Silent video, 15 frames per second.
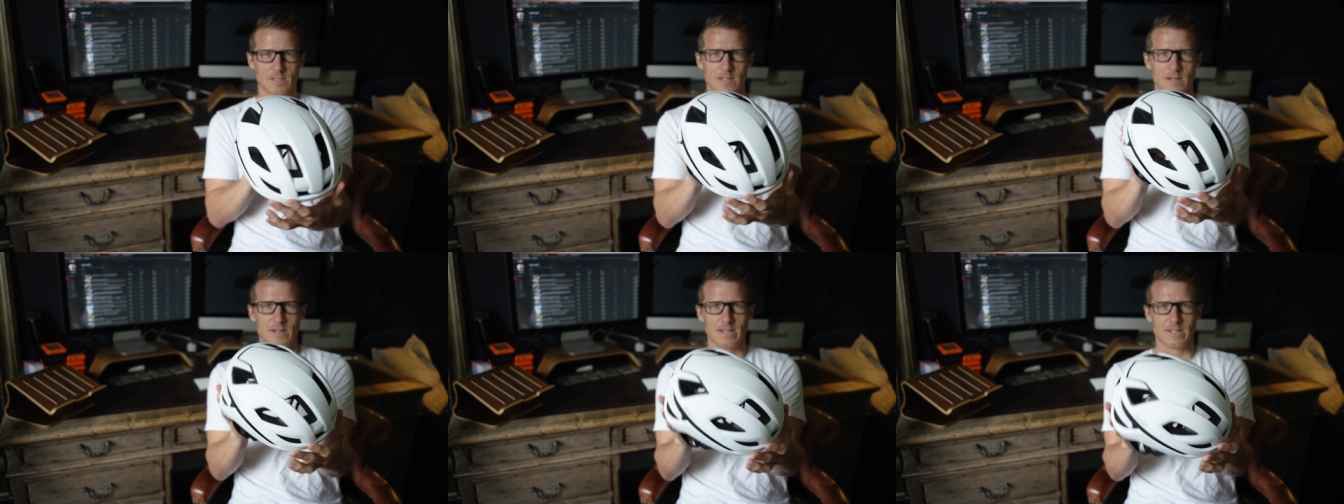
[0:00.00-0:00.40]

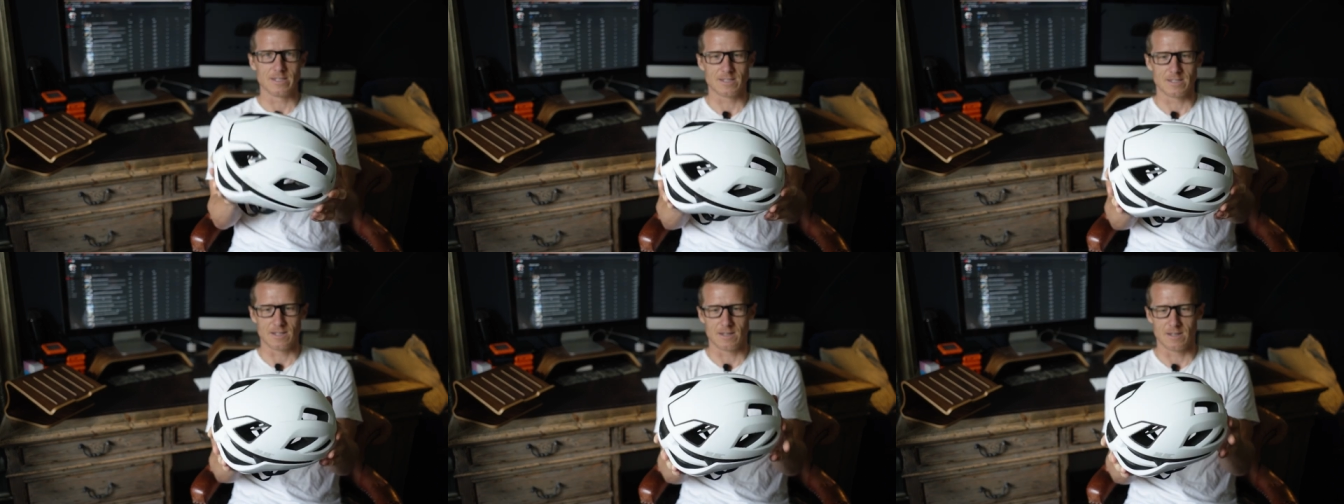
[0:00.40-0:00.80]

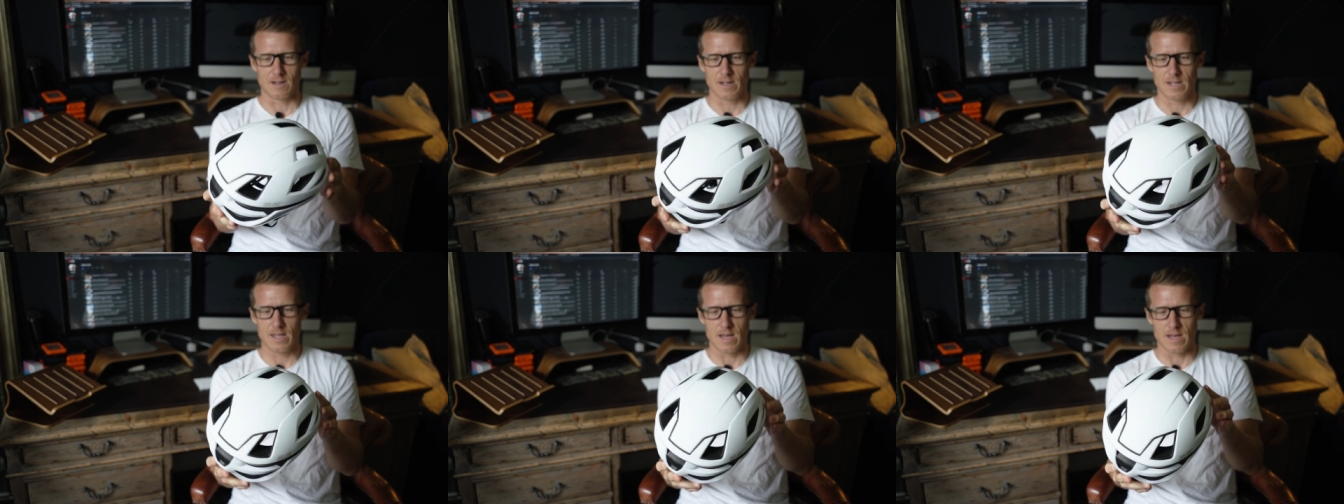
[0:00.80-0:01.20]
Guys,
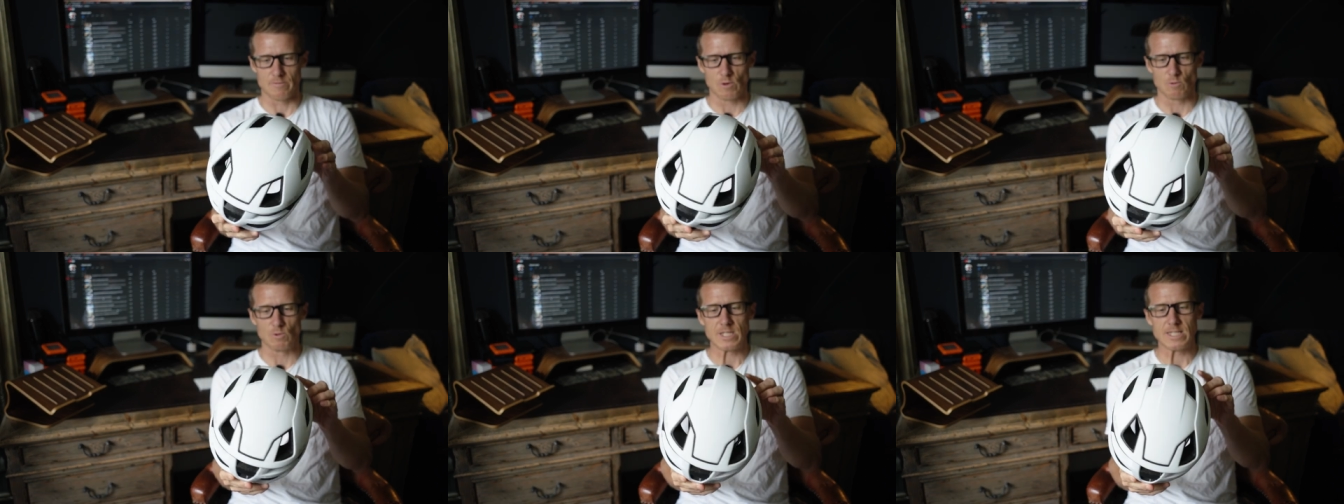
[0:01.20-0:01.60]
I
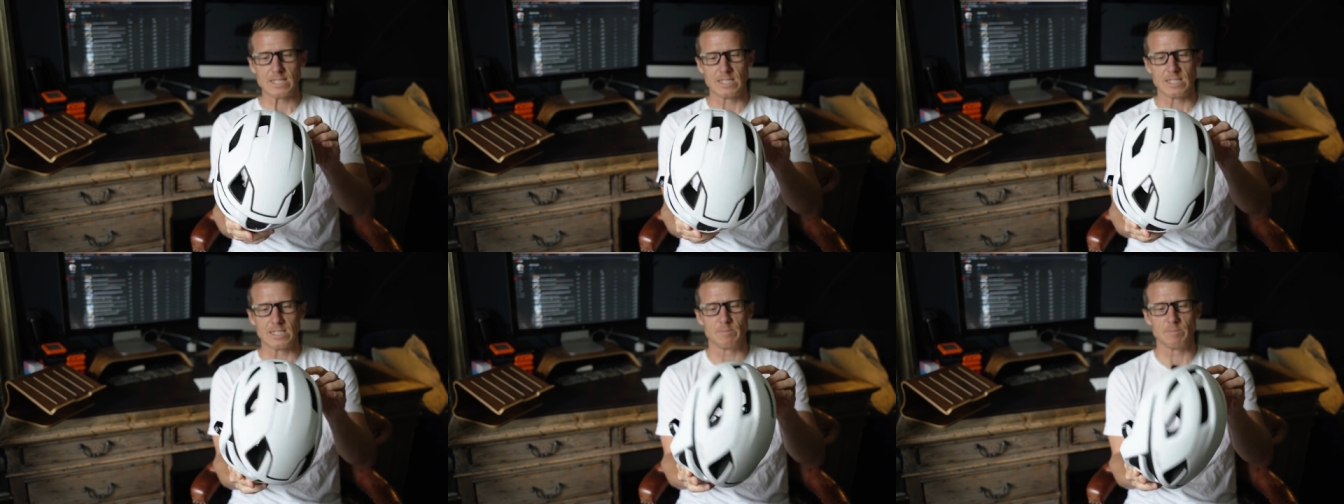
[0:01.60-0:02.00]
have
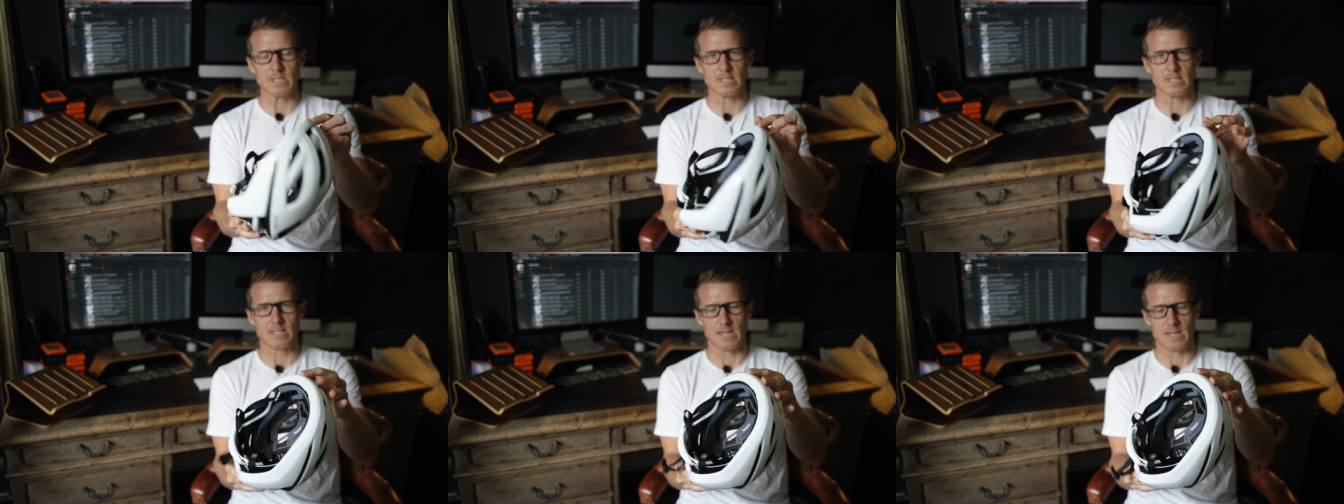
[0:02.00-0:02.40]
recently
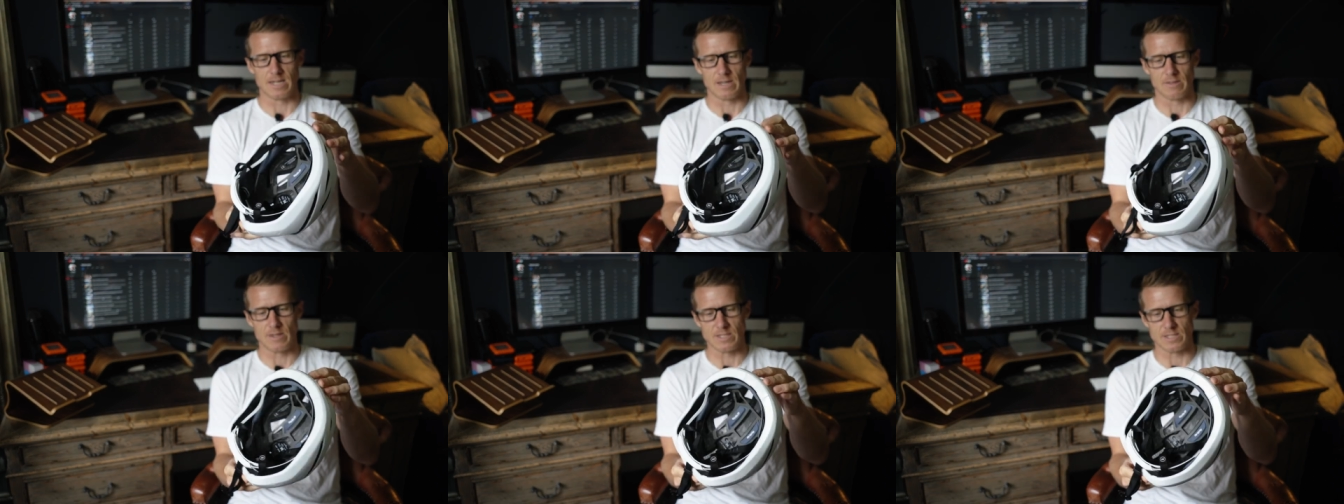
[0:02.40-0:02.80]
been
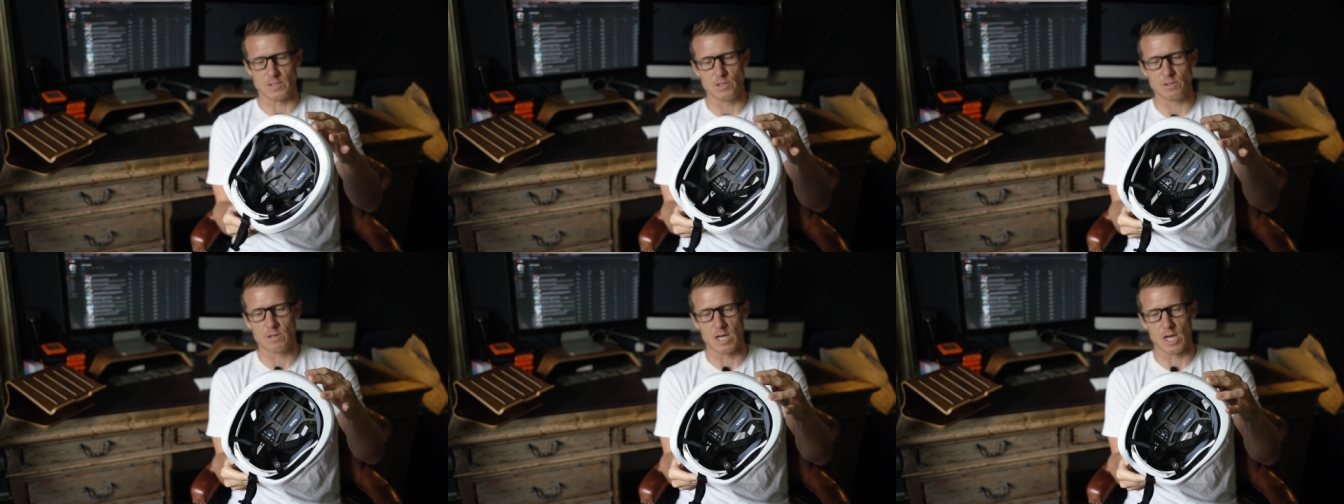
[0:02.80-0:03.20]
sent this
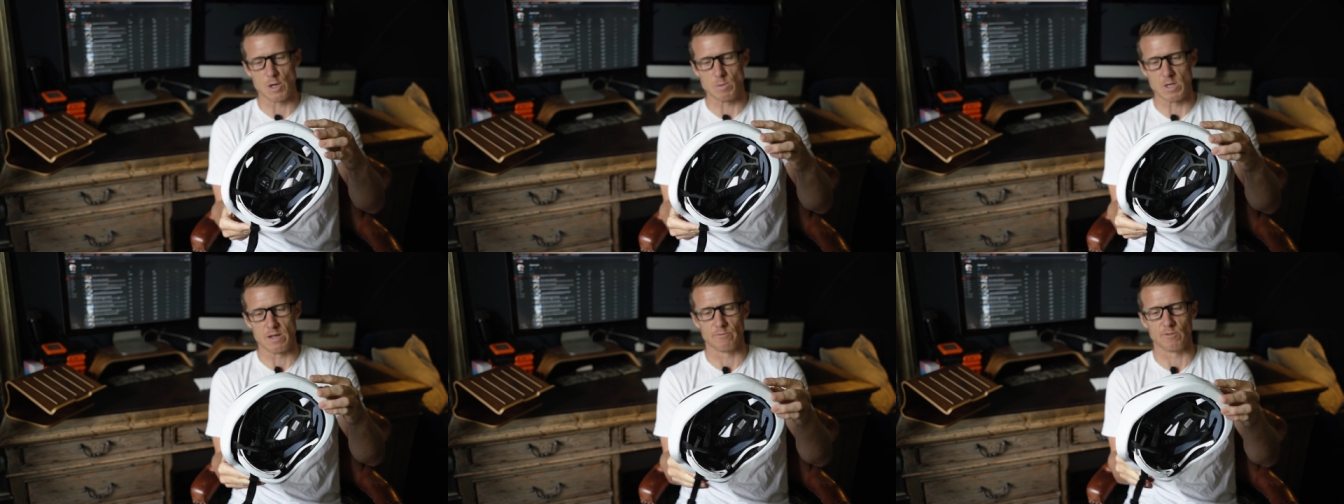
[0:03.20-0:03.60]
new
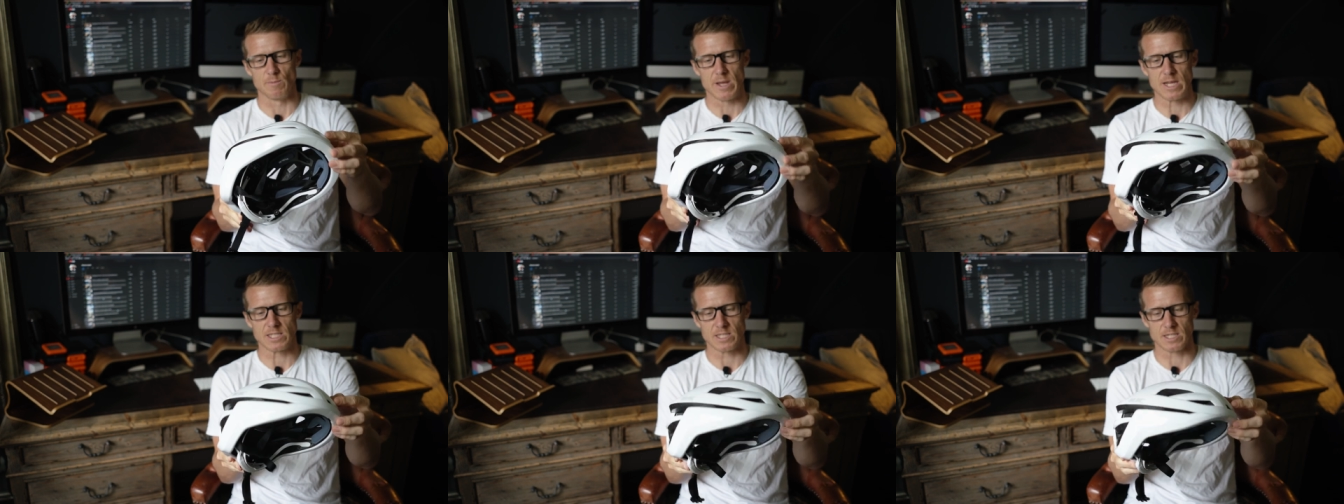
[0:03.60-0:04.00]
helmet
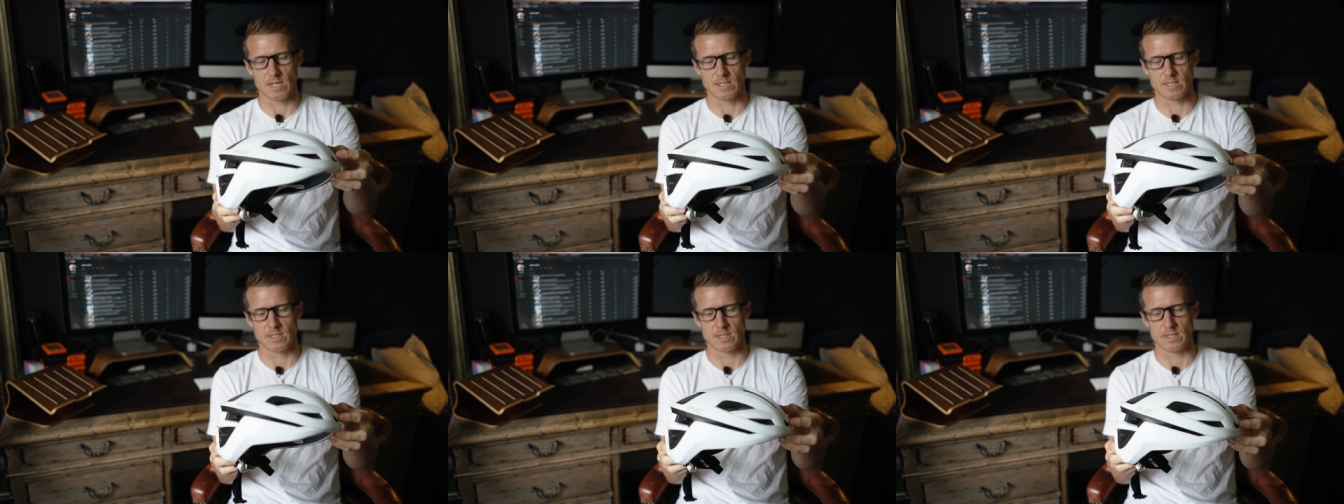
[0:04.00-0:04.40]
from
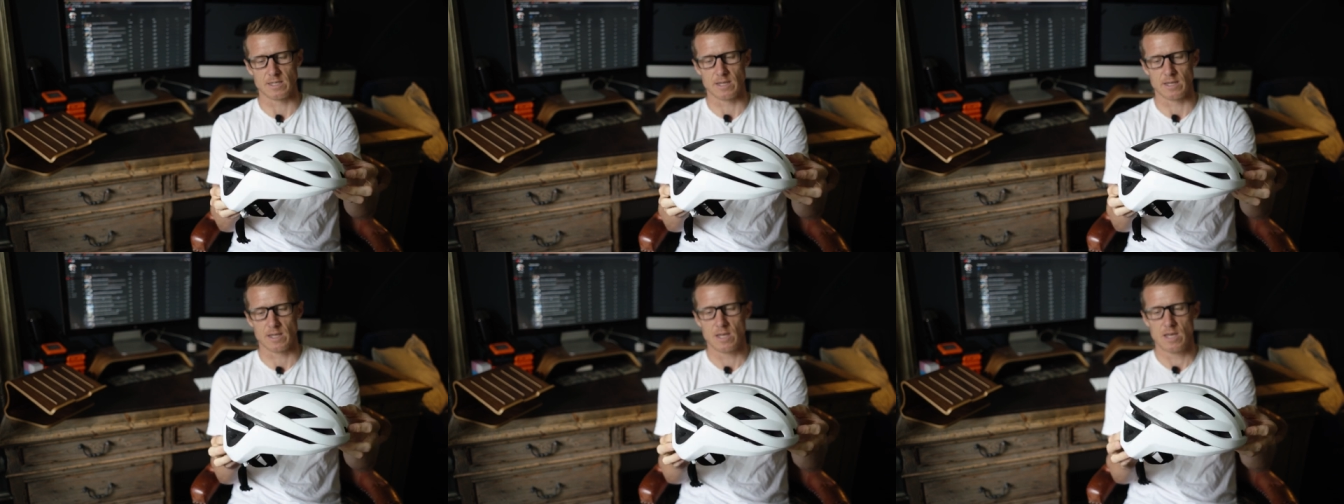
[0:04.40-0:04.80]

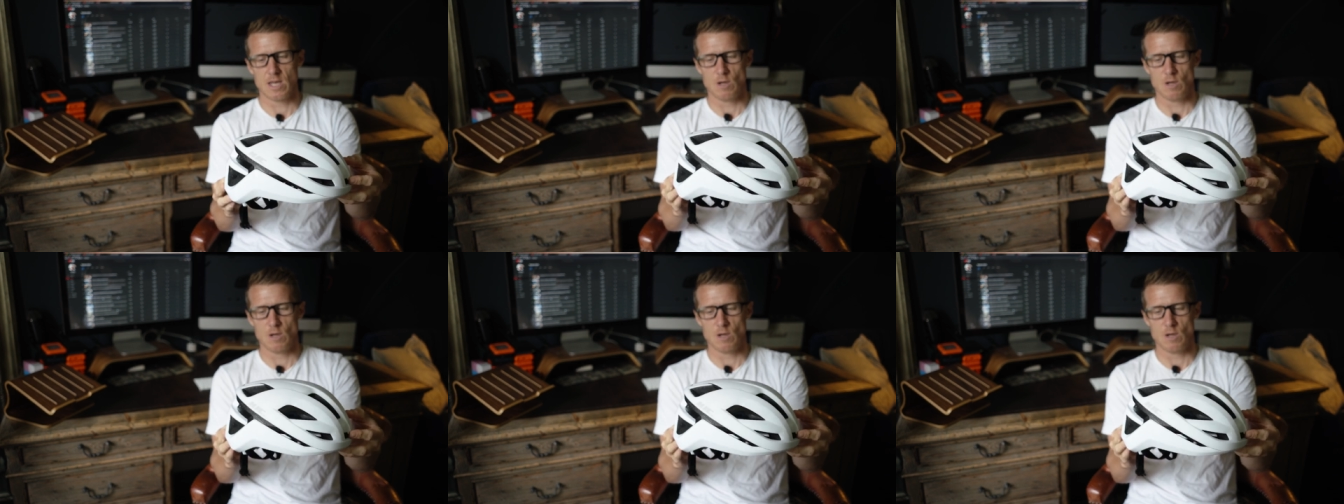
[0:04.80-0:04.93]
HJC,